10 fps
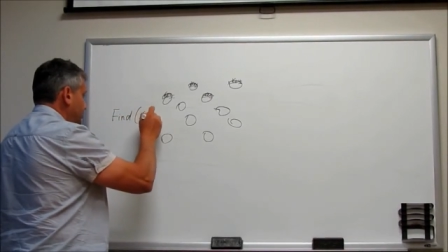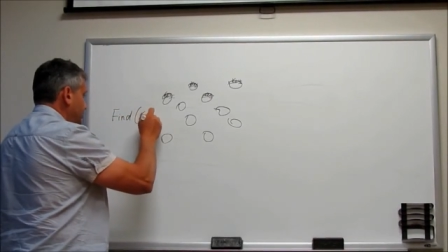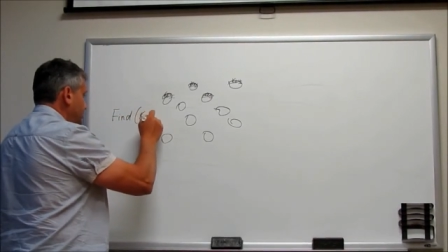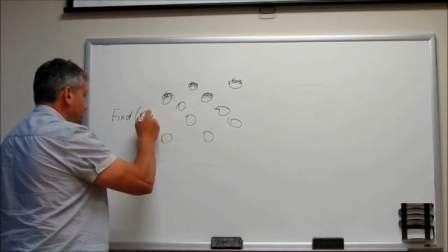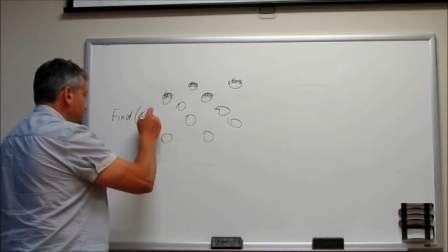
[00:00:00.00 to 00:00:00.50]

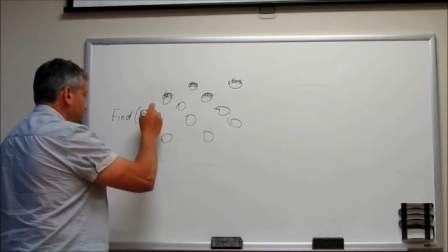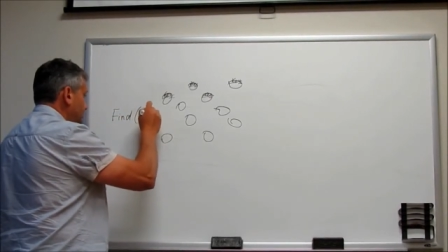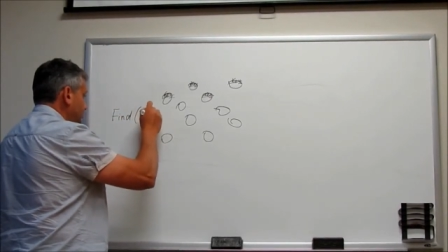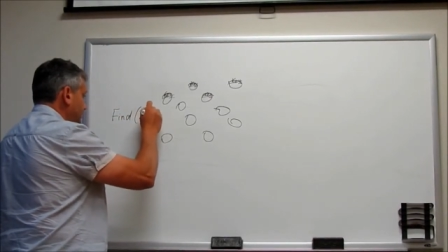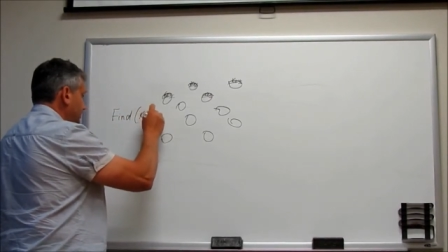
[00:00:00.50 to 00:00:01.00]
key
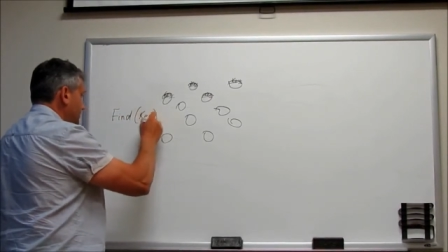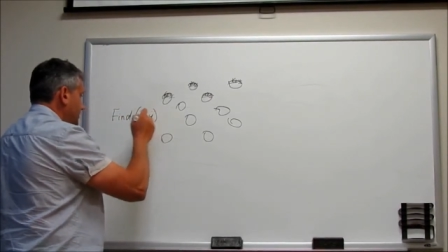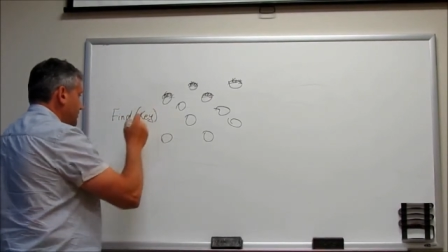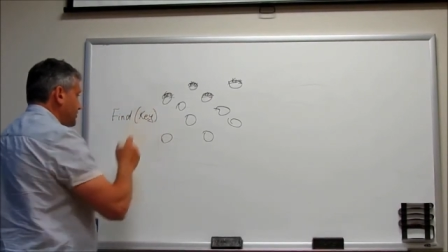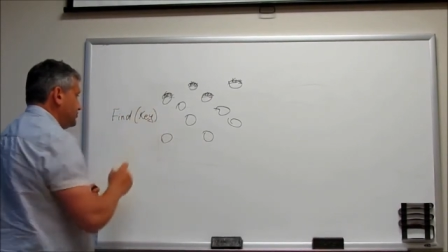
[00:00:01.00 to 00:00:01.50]

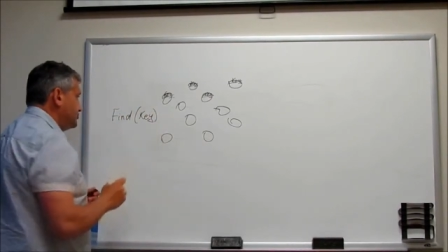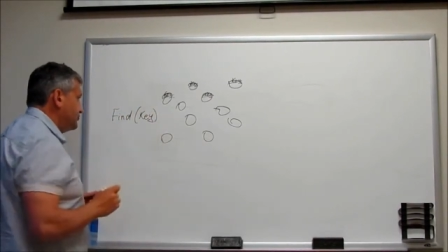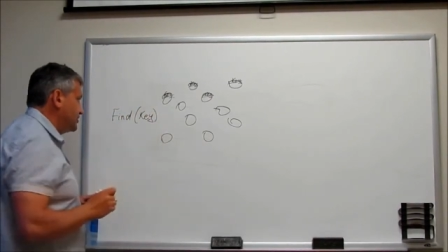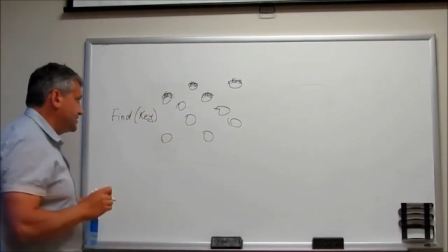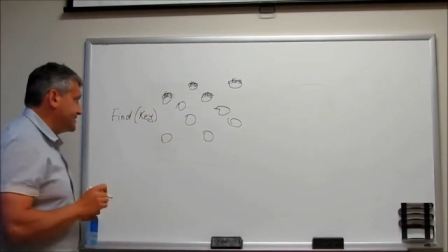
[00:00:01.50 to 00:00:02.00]

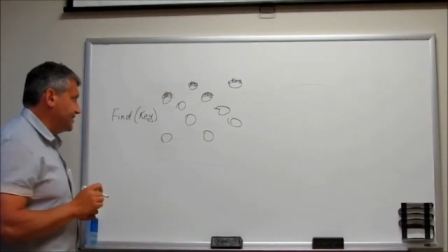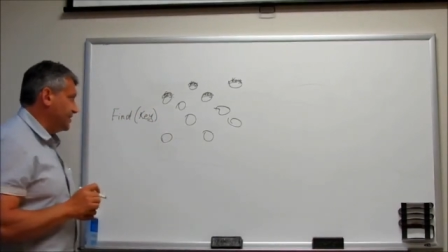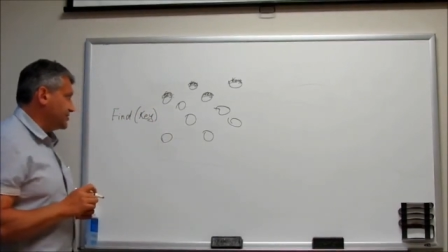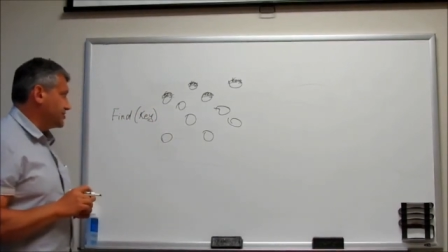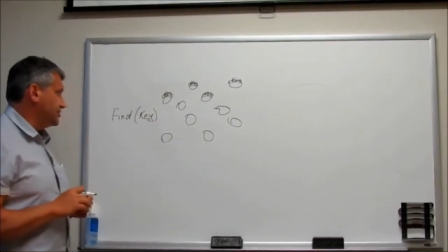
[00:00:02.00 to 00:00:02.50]
to this
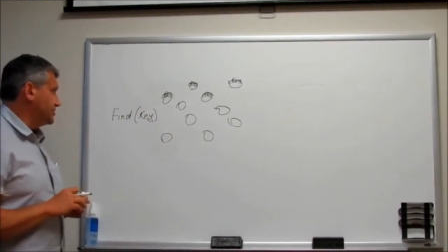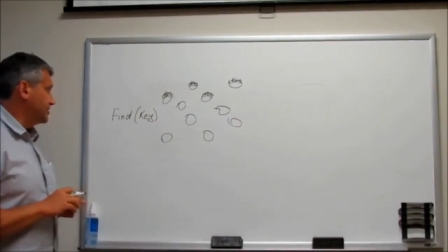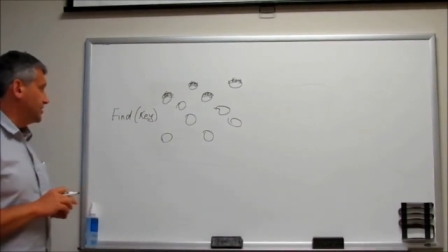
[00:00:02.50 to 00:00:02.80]
action,